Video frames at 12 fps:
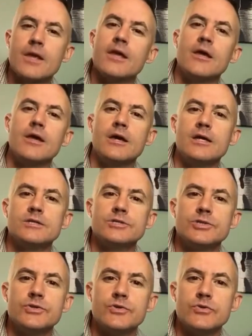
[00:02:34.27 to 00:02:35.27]
and
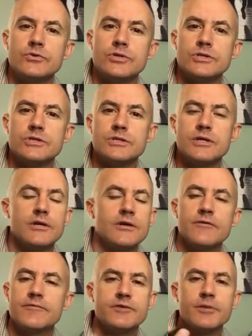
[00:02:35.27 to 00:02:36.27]
to just
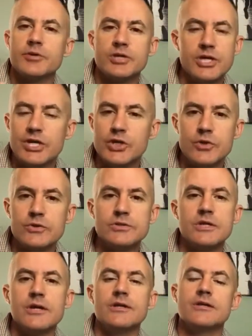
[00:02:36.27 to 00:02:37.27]
flippantly use
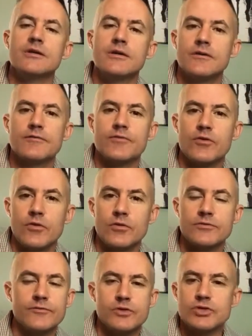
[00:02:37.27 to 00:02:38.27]
it for
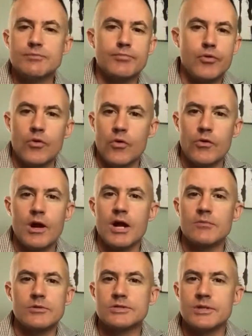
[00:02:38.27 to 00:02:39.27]
some
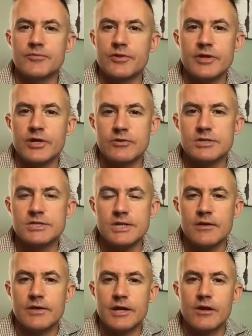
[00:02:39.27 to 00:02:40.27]
program or something that you're
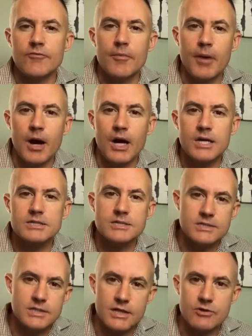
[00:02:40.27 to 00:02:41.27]
selling out of a box and
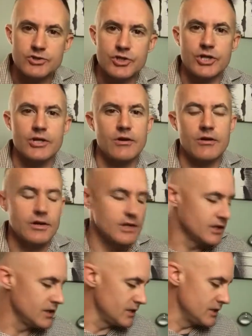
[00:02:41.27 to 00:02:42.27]
say, here's the cure,
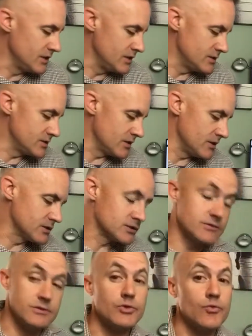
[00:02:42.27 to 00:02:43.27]
it's a
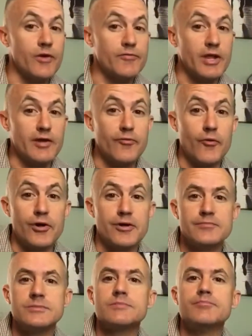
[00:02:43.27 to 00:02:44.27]
red flag for you.
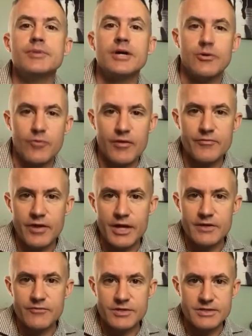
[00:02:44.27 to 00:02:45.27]
It's a big red flag
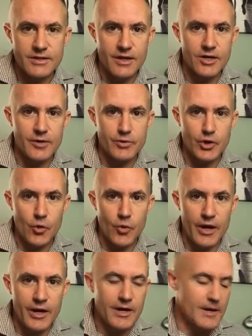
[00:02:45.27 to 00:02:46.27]
if you see that coming your
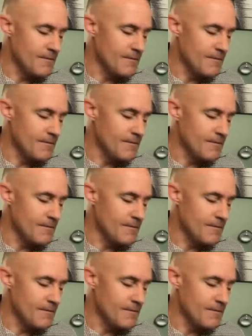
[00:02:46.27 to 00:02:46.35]
way.